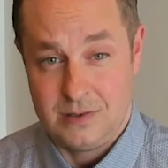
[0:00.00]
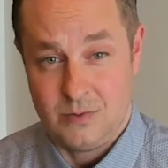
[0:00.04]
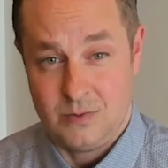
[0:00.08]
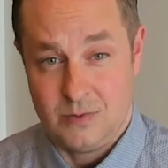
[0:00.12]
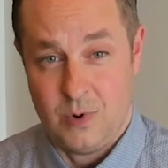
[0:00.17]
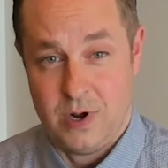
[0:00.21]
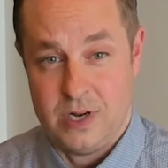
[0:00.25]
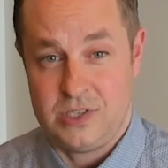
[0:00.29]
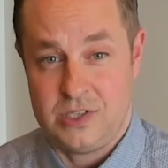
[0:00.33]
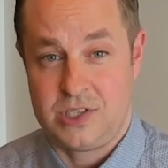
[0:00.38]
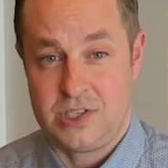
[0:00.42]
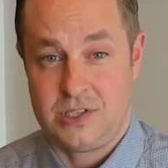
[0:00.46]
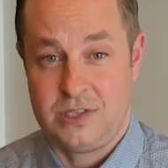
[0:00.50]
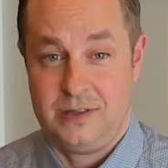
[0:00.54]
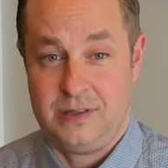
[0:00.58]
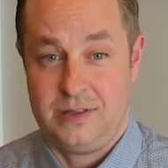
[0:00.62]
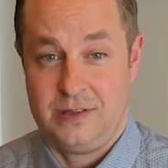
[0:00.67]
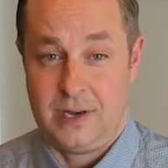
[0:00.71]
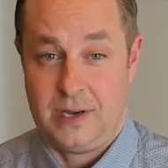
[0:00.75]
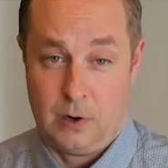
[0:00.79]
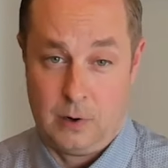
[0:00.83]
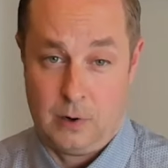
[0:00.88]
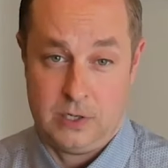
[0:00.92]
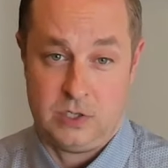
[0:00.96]
which
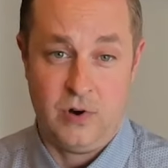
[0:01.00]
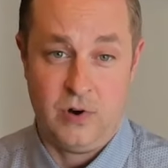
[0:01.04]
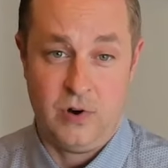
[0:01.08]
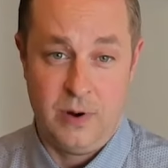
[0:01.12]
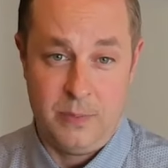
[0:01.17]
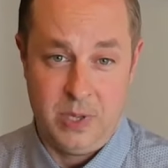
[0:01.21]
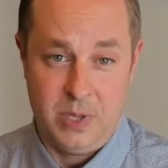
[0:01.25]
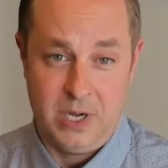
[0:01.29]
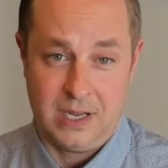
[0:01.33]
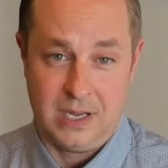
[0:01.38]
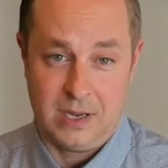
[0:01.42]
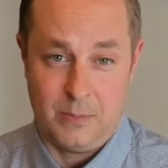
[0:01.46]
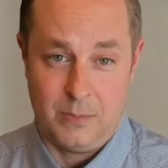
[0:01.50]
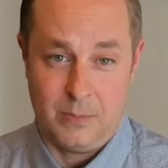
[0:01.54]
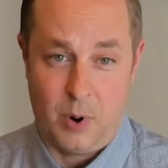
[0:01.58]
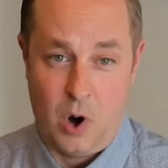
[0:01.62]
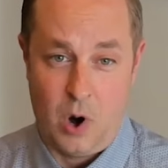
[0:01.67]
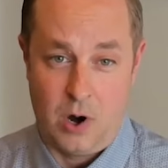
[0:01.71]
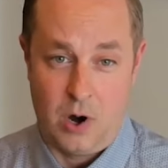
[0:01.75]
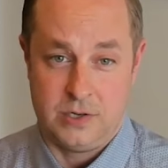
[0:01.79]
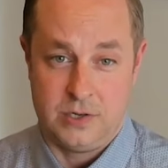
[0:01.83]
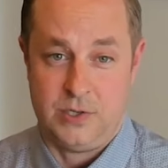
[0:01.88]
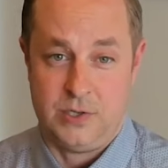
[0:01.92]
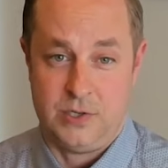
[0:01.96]
they're attributing in
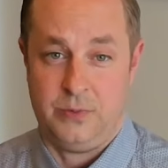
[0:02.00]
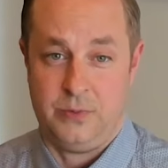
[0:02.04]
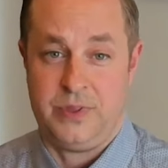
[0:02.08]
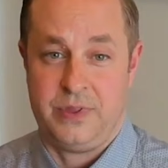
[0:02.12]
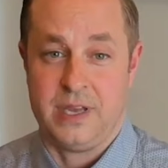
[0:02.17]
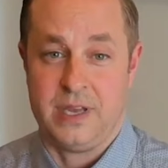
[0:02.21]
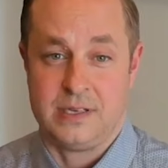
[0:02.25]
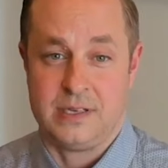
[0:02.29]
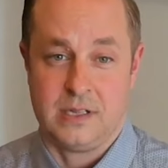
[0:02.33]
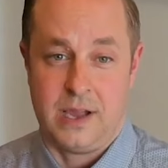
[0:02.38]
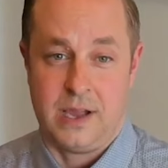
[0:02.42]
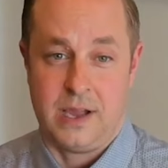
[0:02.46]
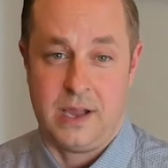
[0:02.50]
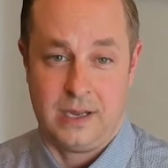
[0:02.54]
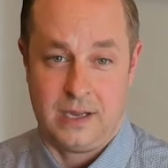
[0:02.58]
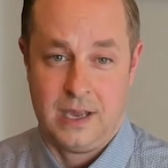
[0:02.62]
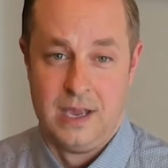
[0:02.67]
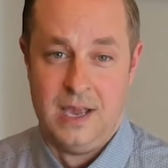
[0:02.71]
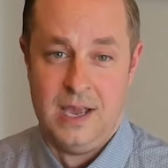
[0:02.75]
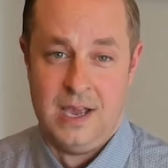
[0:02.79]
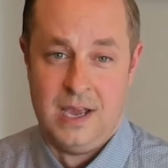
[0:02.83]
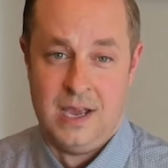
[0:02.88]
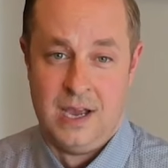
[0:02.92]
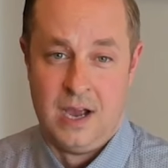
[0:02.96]
part to things like
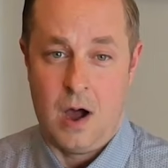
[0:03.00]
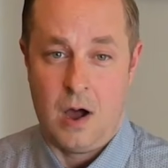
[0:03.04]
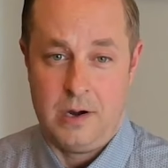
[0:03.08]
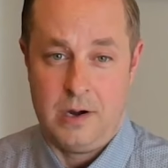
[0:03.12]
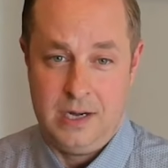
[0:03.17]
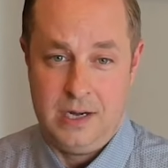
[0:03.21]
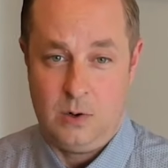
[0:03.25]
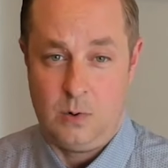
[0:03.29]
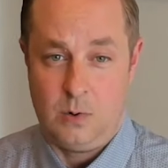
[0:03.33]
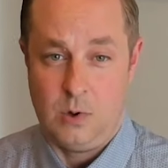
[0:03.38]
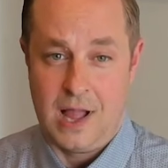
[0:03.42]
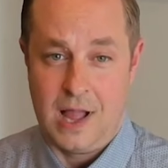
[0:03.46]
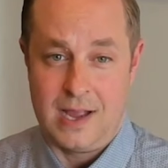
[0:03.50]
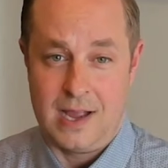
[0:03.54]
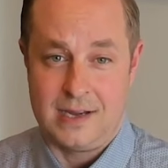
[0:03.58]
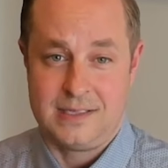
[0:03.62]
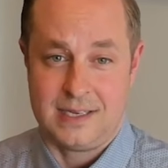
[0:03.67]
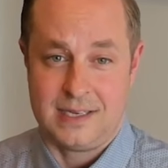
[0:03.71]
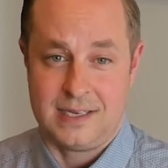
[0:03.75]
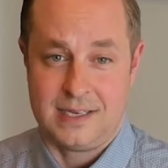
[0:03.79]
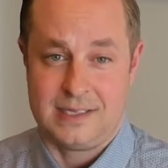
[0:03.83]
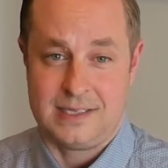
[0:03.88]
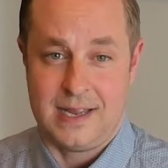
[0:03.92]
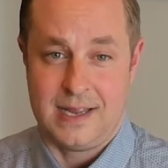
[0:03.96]
unequal
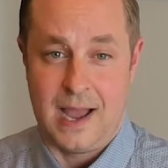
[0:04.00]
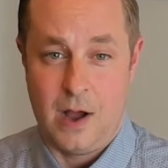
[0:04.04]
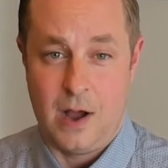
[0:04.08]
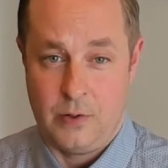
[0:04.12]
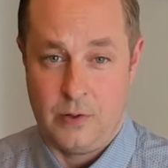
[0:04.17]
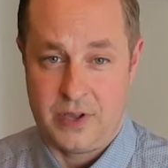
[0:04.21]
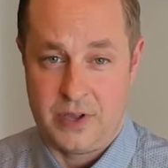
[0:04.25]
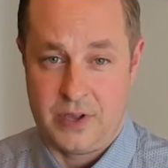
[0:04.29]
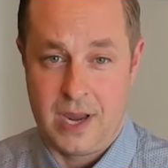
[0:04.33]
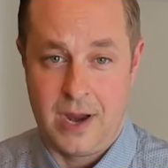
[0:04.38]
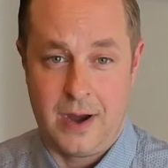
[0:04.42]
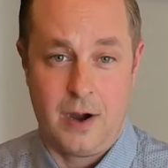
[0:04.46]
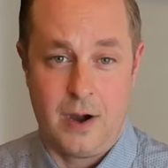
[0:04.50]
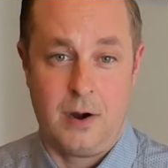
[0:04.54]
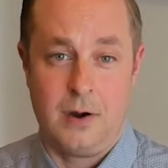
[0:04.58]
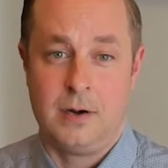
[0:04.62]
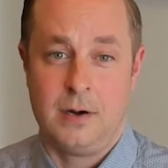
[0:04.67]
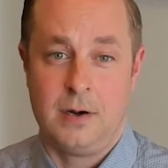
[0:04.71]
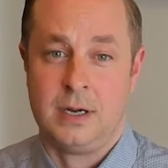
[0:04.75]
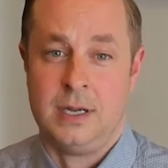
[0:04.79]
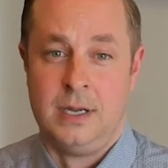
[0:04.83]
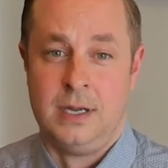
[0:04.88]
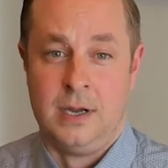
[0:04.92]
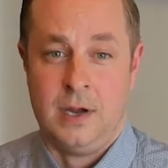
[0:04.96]
access to healthcare,